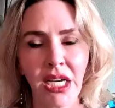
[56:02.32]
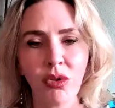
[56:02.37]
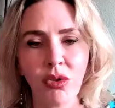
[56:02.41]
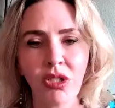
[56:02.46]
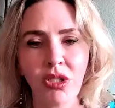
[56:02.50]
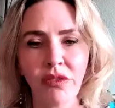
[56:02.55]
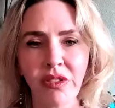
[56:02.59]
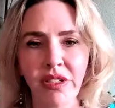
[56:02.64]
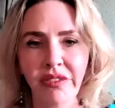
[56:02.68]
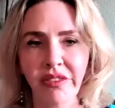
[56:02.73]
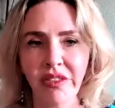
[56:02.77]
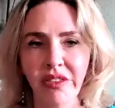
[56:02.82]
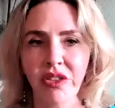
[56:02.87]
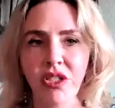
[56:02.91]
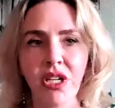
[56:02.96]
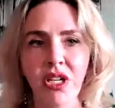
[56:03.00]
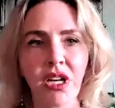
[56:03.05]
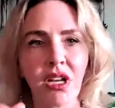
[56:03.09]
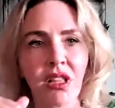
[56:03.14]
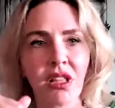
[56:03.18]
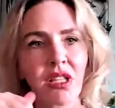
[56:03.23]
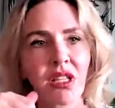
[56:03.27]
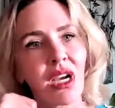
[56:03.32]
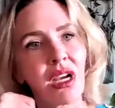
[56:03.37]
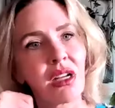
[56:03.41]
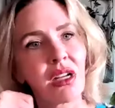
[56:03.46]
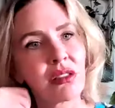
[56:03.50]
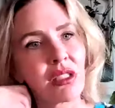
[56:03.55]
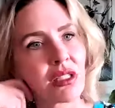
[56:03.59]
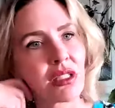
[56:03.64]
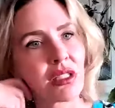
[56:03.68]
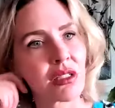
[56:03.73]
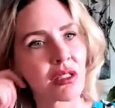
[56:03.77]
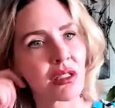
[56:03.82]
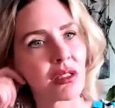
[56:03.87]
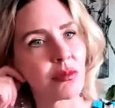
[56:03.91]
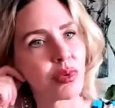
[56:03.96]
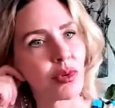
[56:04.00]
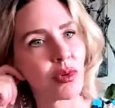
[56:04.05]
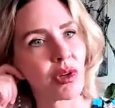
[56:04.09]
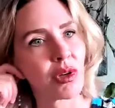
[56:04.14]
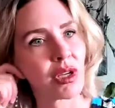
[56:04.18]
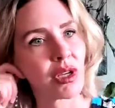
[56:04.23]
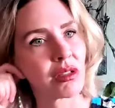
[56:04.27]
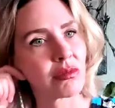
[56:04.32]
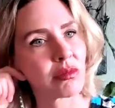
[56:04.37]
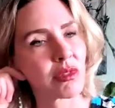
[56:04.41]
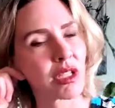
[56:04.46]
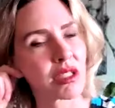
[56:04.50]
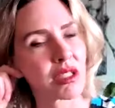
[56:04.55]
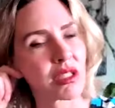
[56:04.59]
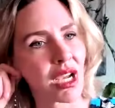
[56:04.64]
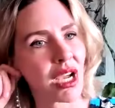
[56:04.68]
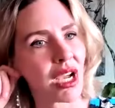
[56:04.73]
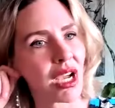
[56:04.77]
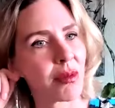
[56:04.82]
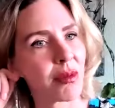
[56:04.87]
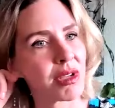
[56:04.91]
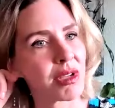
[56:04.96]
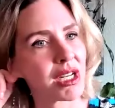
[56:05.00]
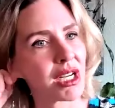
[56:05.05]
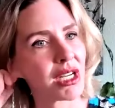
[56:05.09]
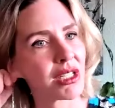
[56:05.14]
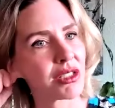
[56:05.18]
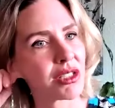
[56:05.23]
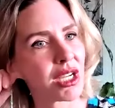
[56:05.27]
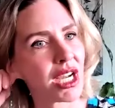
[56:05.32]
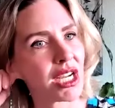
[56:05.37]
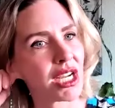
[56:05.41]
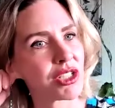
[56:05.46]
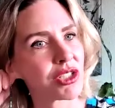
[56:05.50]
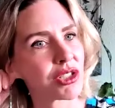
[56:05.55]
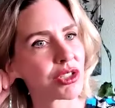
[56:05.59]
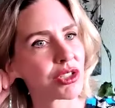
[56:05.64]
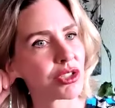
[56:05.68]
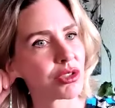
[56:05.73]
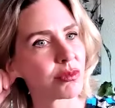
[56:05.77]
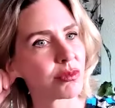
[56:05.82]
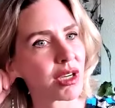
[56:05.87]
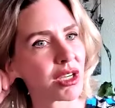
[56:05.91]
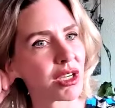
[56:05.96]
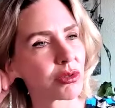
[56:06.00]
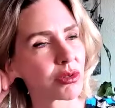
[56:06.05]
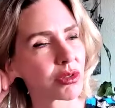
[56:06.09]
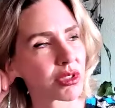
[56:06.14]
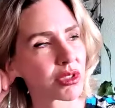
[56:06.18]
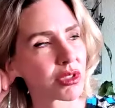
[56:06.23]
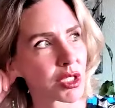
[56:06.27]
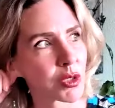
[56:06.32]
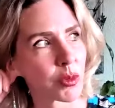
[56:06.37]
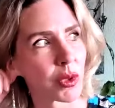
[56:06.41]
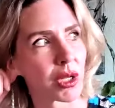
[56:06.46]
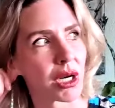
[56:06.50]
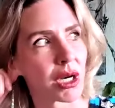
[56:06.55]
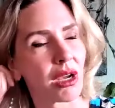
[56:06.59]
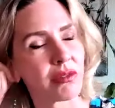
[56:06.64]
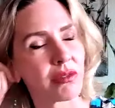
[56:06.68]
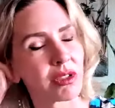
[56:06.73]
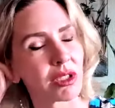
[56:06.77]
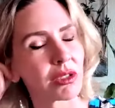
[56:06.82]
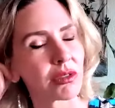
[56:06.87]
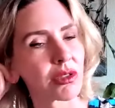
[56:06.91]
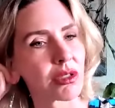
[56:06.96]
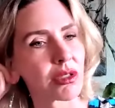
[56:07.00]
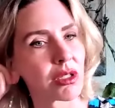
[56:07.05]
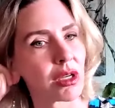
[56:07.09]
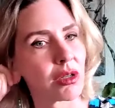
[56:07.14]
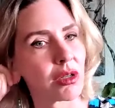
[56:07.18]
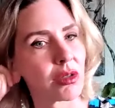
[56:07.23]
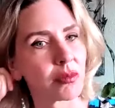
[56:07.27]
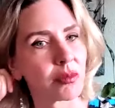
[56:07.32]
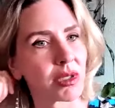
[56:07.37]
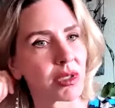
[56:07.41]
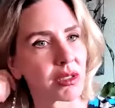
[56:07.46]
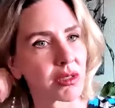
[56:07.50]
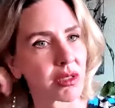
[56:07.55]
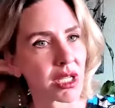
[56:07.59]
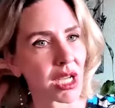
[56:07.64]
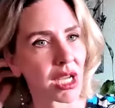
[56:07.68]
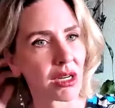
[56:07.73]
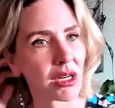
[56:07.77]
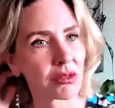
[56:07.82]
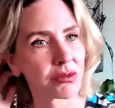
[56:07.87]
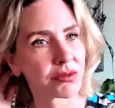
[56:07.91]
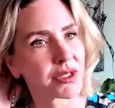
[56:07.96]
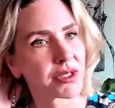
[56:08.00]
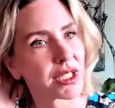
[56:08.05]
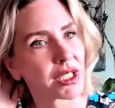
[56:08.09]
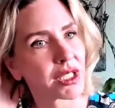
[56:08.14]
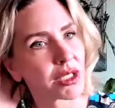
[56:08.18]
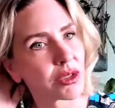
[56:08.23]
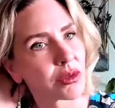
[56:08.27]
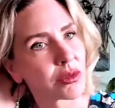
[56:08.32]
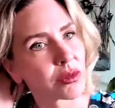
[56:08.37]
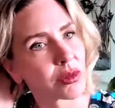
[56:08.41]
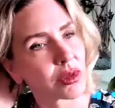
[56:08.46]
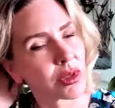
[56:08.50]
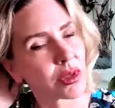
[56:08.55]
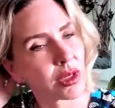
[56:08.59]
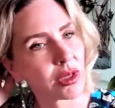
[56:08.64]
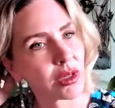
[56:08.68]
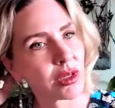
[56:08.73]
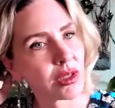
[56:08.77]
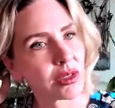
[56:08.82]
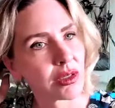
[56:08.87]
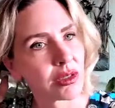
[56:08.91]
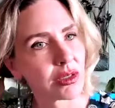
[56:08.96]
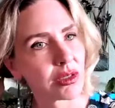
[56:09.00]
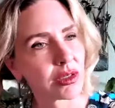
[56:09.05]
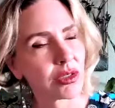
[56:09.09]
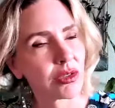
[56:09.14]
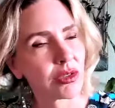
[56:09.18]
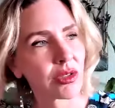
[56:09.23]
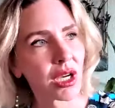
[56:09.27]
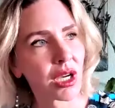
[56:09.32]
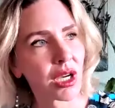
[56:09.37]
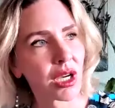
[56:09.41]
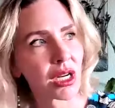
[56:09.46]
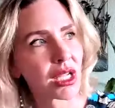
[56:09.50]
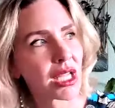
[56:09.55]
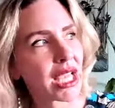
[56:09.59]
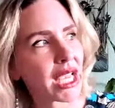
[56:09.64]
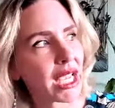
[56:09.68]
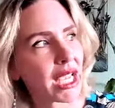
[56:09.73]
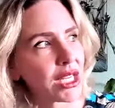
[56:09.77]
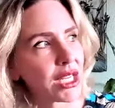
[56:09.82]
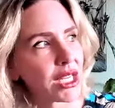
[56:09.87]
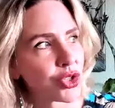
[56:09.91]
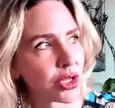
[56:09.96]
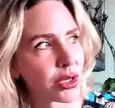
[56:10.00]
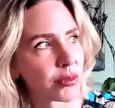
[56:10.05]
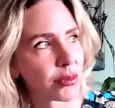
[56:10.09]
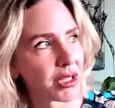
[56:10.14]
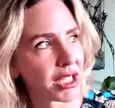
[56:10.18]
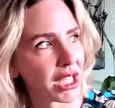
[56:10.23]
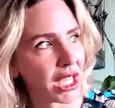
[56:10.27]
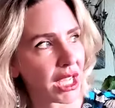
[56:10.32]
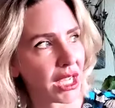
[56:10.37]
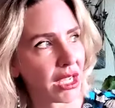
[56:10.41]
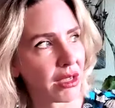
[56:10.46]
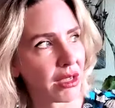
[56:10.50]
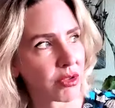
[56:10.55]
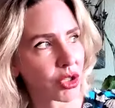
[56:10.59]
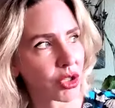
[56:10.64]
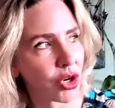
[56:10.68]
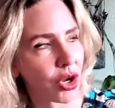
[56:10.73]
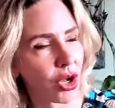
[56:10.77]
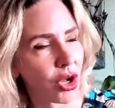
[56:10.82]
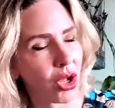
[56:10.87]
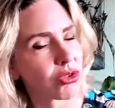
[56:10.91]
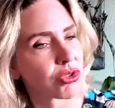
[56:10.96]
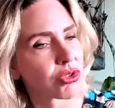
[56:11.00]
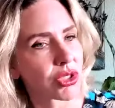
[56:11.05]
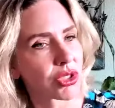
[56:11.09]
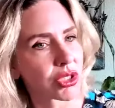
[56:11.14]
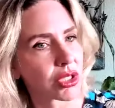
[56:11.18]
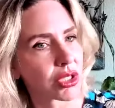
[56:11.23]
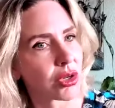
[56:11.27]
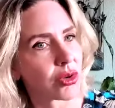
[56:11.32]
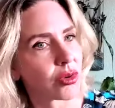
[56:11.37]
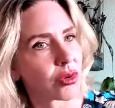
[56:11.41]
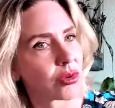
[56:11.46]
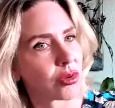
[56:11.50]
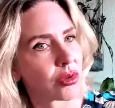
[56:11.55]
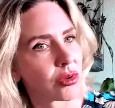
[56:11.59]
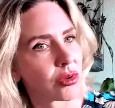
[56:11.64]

wouldn't have even thought of that. That's a good point. Because I mean, I just do my horses whenever. So, but saddle fit, you got to gauge their behavior also.